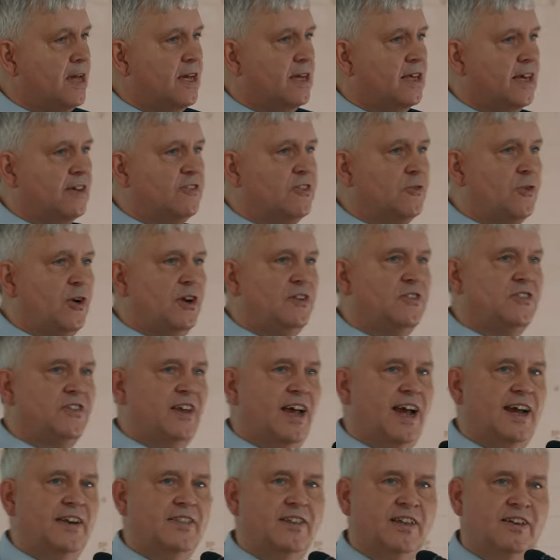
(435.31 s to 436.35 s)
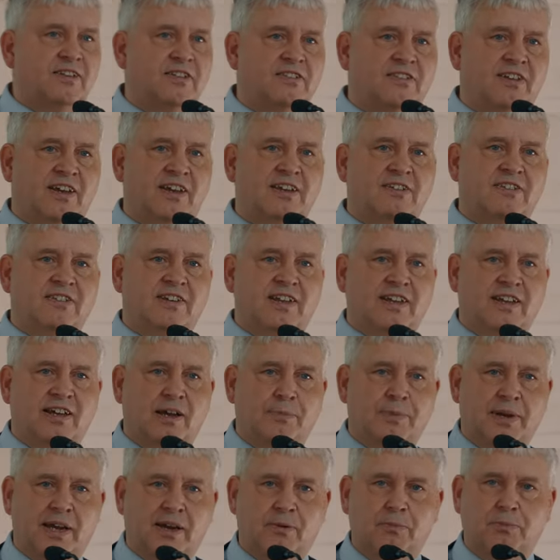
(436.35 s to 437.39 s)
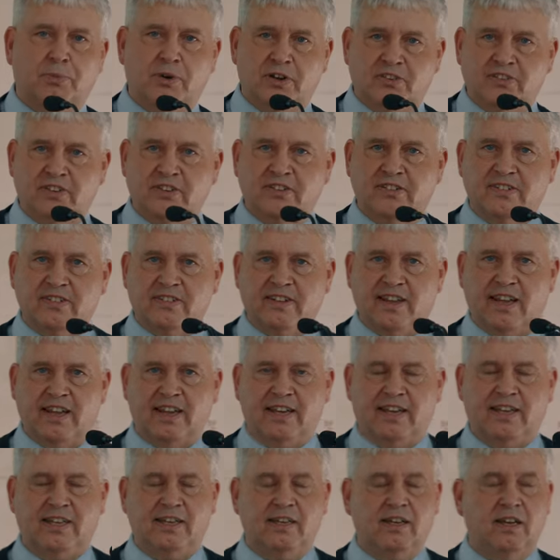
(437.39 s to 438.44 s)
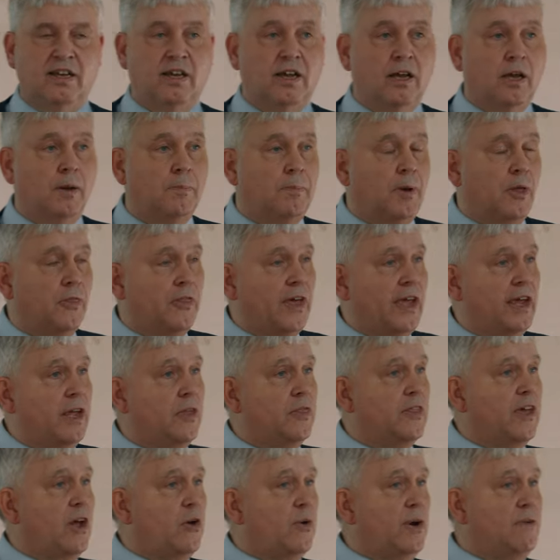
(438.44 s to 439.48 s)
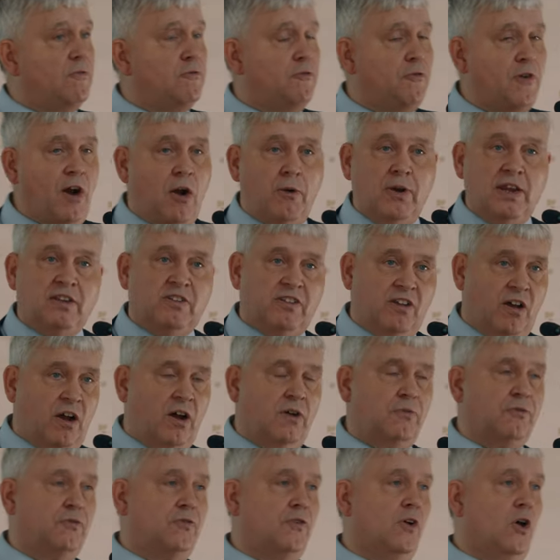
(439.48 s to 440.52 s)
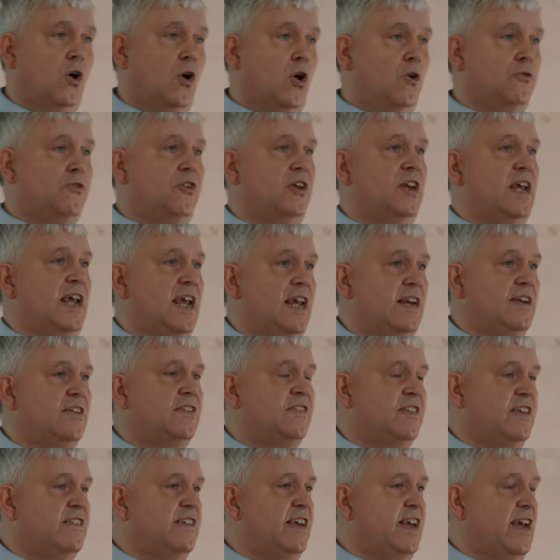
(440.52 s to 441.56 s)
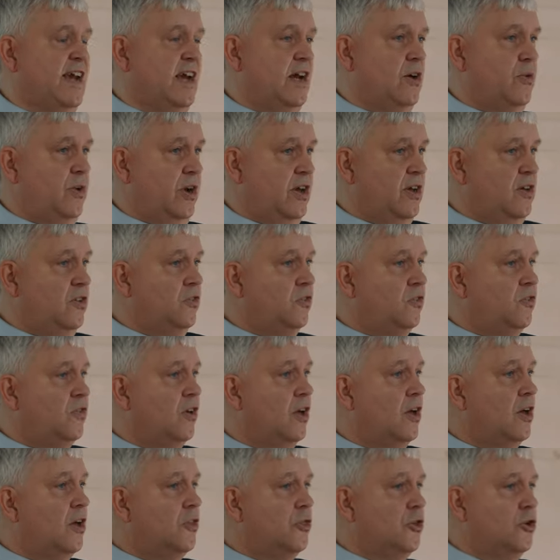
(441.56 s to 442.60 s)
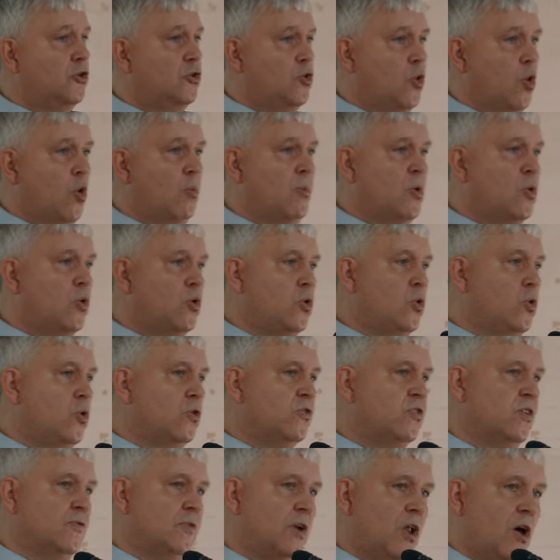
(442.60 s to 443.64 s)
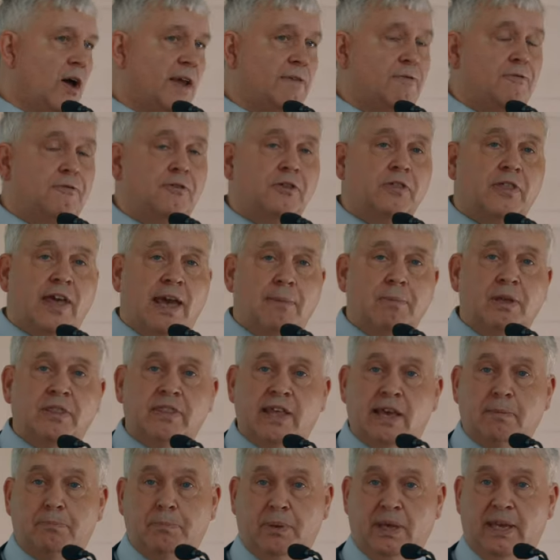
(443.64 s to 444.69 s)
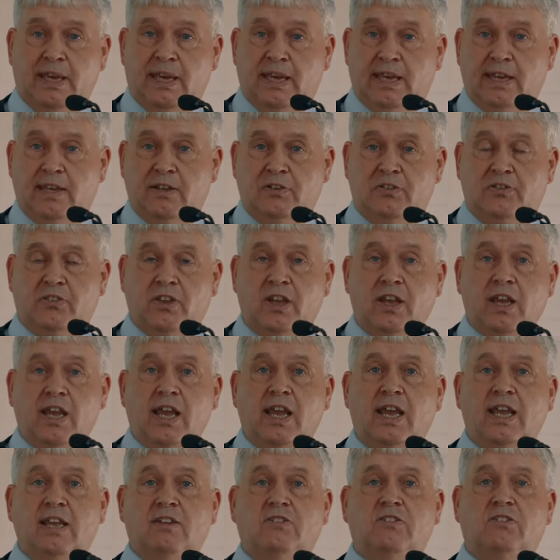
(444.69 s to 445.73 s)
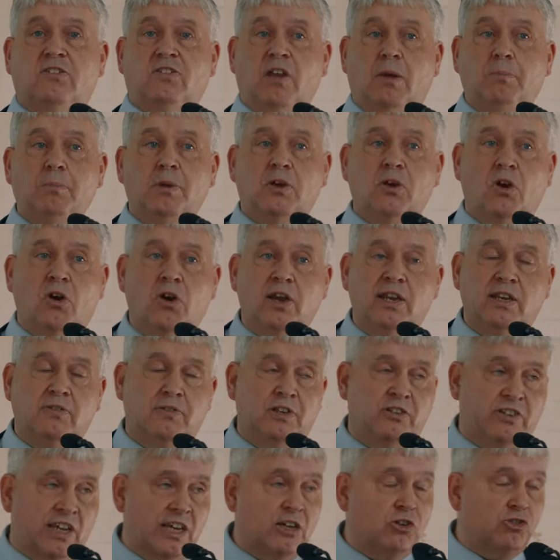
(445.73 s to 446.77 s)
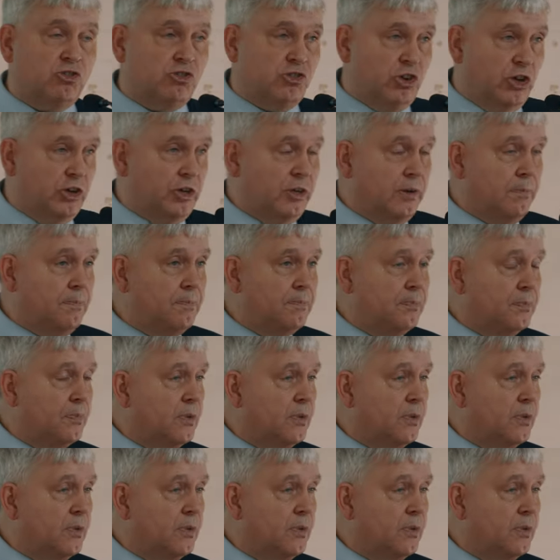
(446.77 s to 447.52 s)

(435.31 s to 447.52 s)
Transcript: That's a very sad thing to say, isn't it, about Britain today? But they are in very tough, often inner city areas. The normal course of life for them and their peers is some kind of addiction,